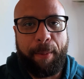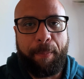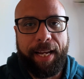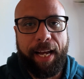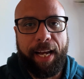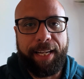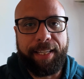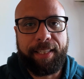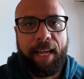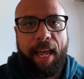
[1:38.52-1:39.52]

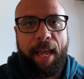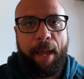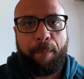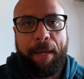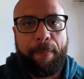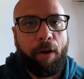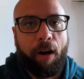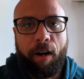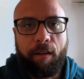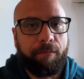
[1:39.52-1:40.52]
because people
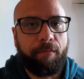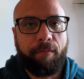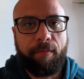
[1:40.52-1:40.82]
are